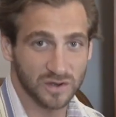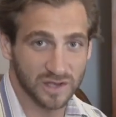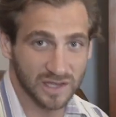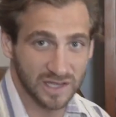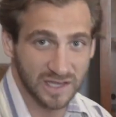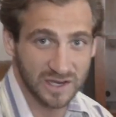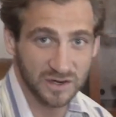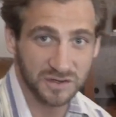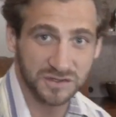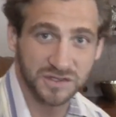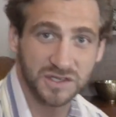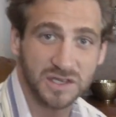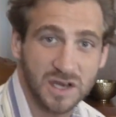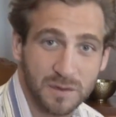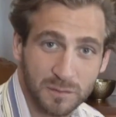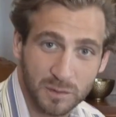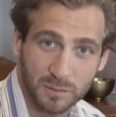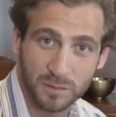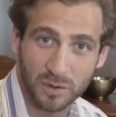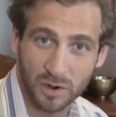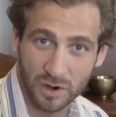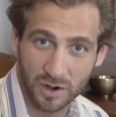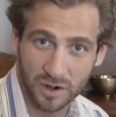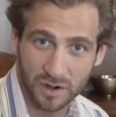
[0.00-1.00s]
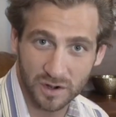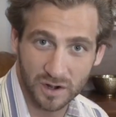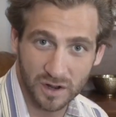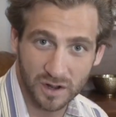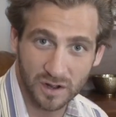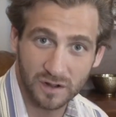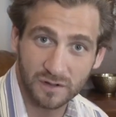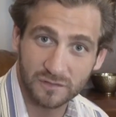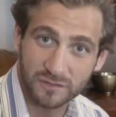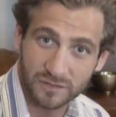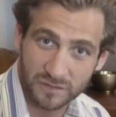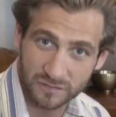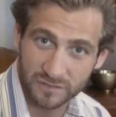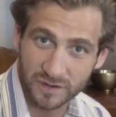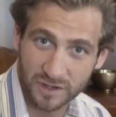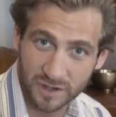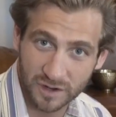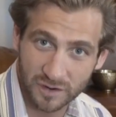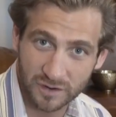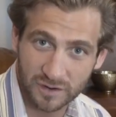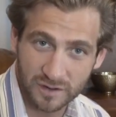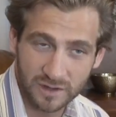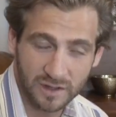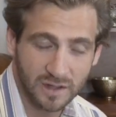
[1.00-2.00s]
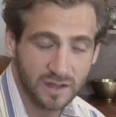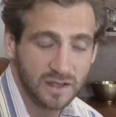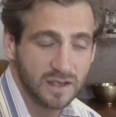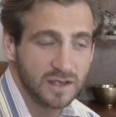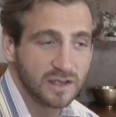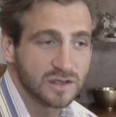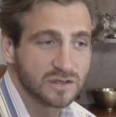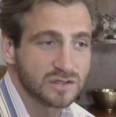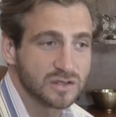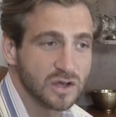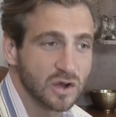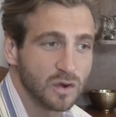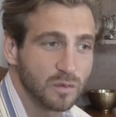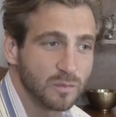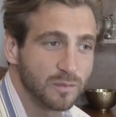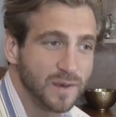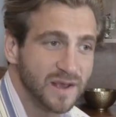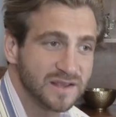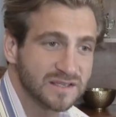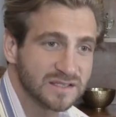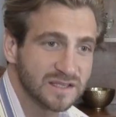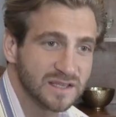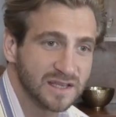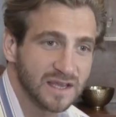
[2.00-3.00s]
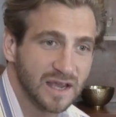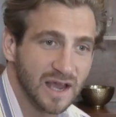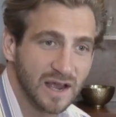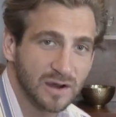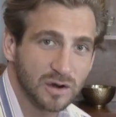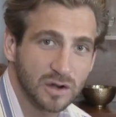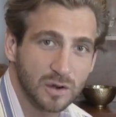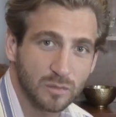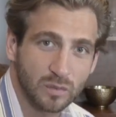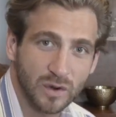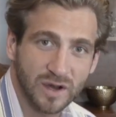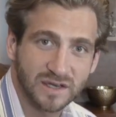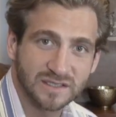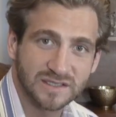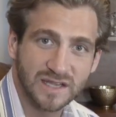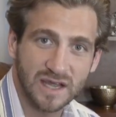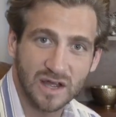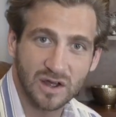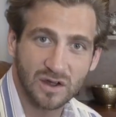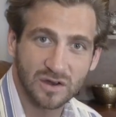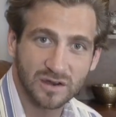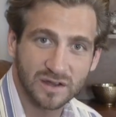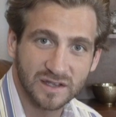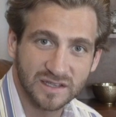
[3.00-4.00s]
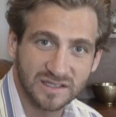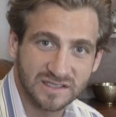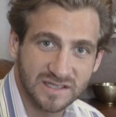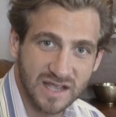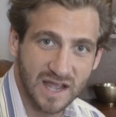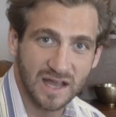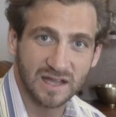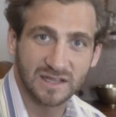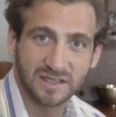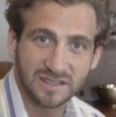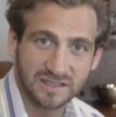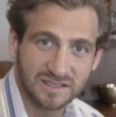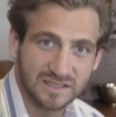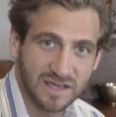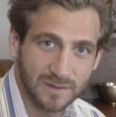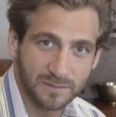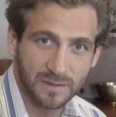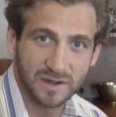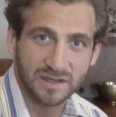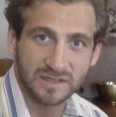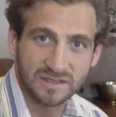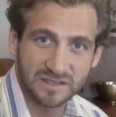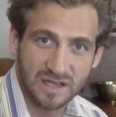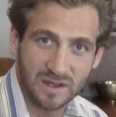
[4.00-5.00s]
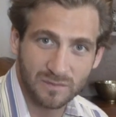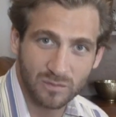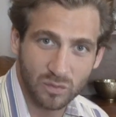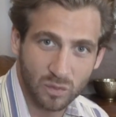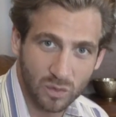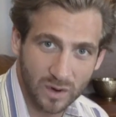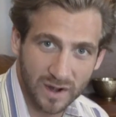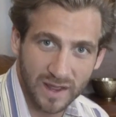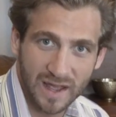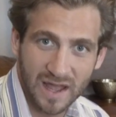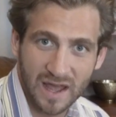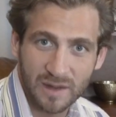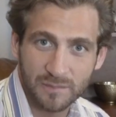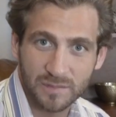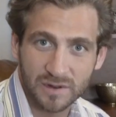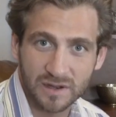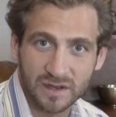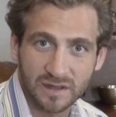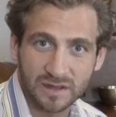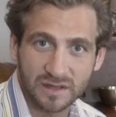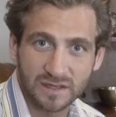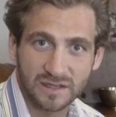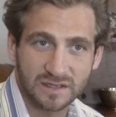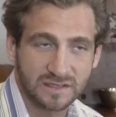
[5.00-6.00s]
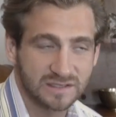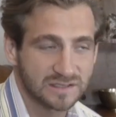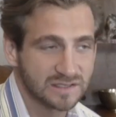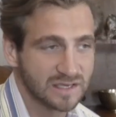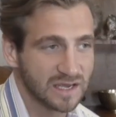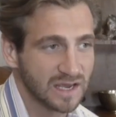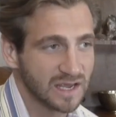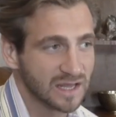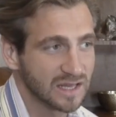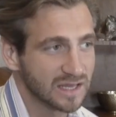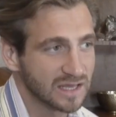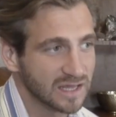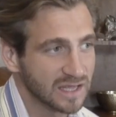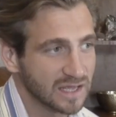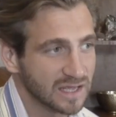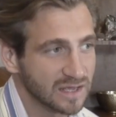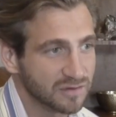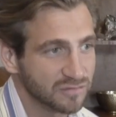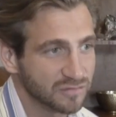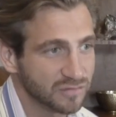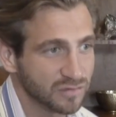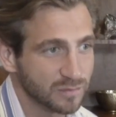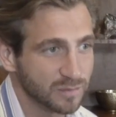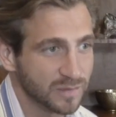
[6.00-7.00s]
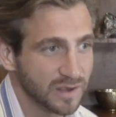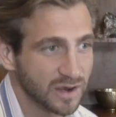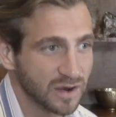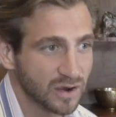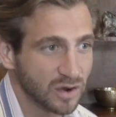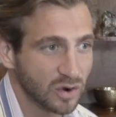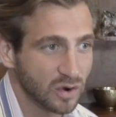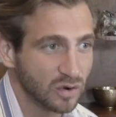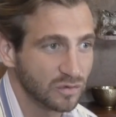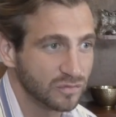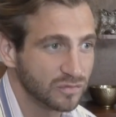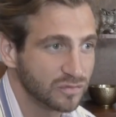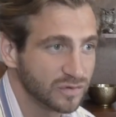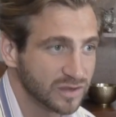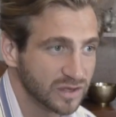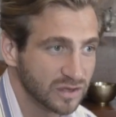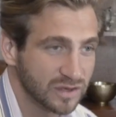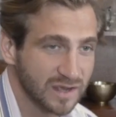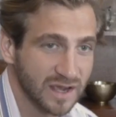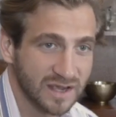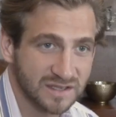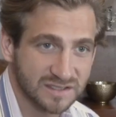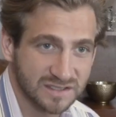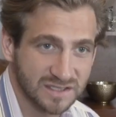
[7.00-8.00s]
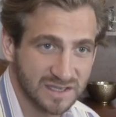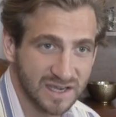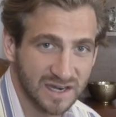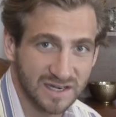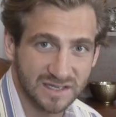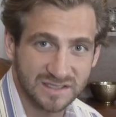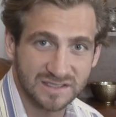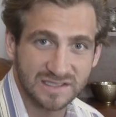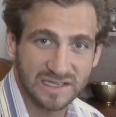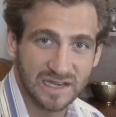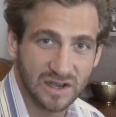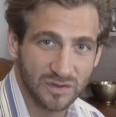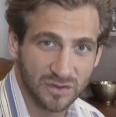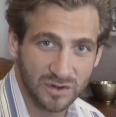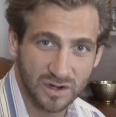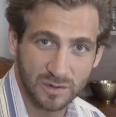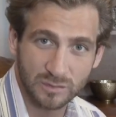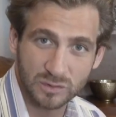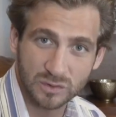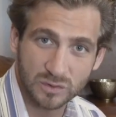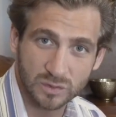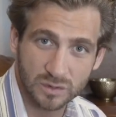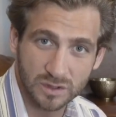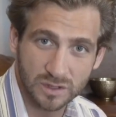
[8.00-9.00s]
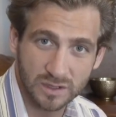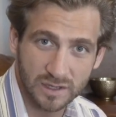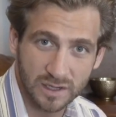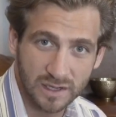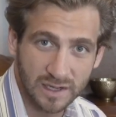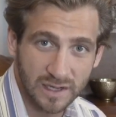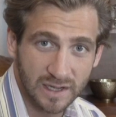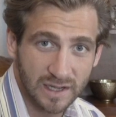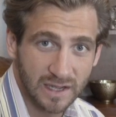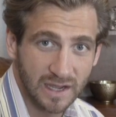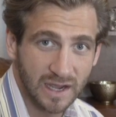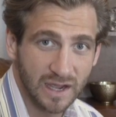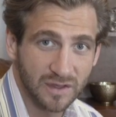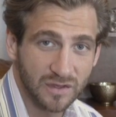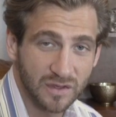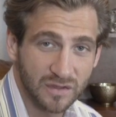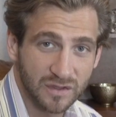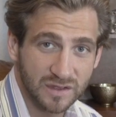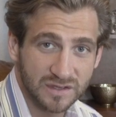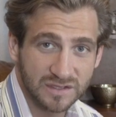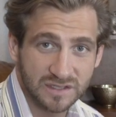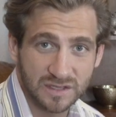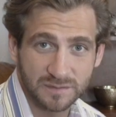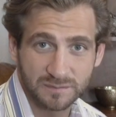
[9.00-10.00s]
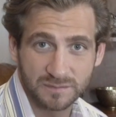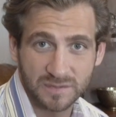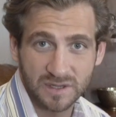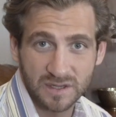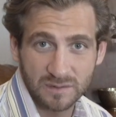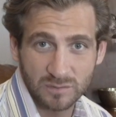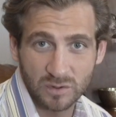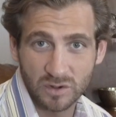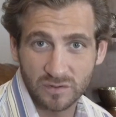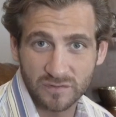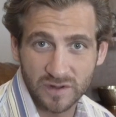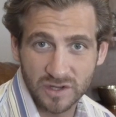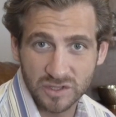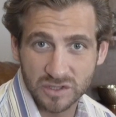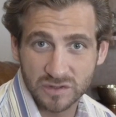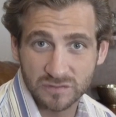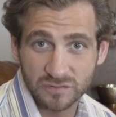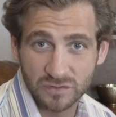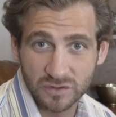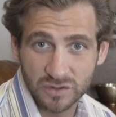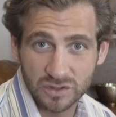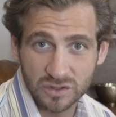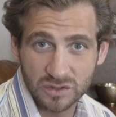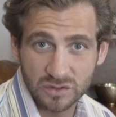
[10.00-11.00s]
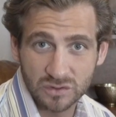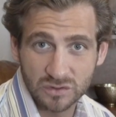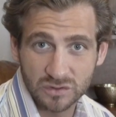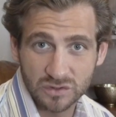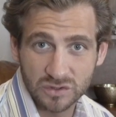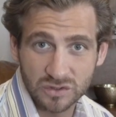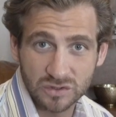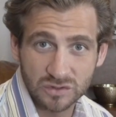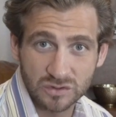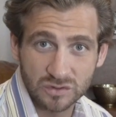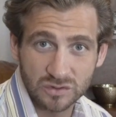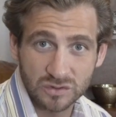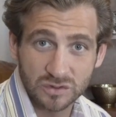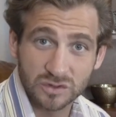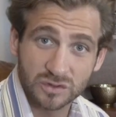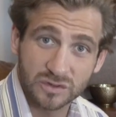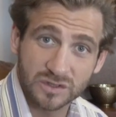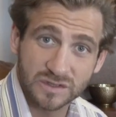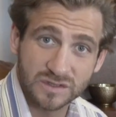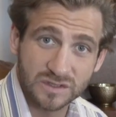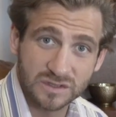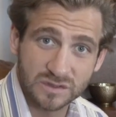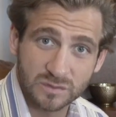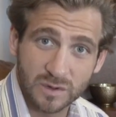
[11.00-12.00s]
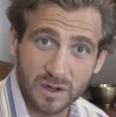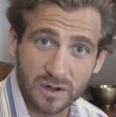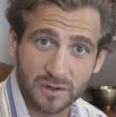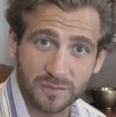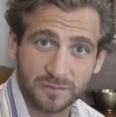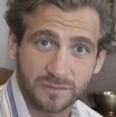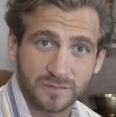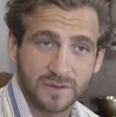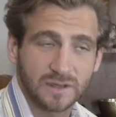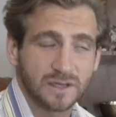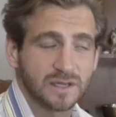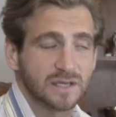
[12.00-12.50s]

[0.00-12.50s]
here's the number part of the video. So basically, I'm going to break down exactly step by step what happened in this, and then from there, hopefully you guys can kind of see how the numbers work, and then this can be a motivation for you to do this as well.